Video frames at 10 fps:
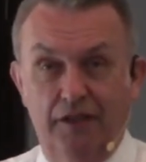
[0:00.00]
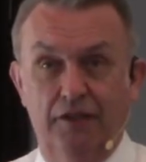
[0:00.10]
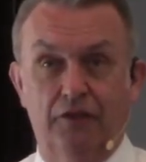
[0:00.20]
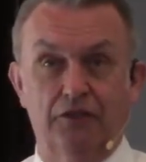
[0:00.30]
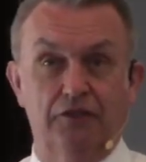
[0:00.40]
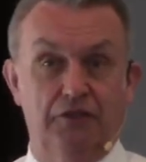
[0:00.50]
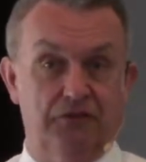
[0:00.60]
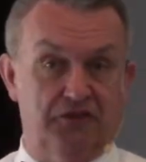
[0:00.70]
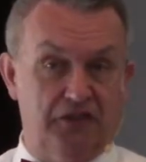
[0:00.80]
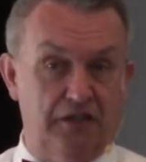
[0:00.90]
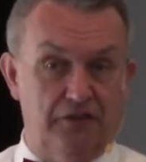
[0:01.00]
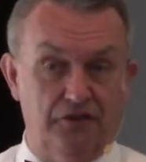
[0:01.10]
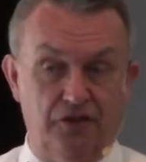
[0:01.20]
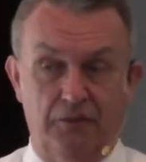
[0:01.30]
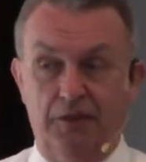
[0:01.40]
He was
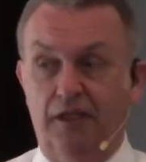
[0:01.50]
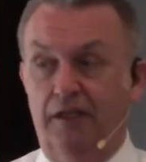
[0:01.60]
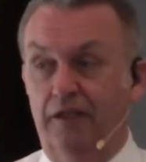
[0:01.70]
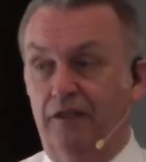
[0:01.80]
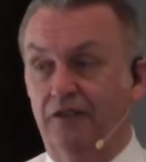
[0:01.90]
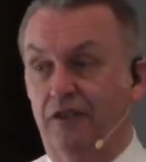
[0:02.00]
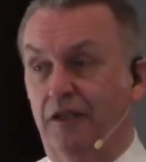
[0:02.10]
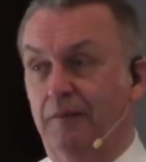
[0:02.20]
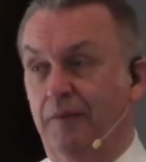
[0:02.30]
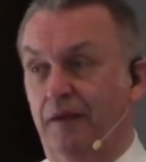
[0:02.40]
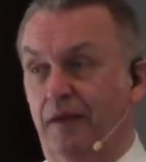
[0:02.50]
Senator John McCain at this time.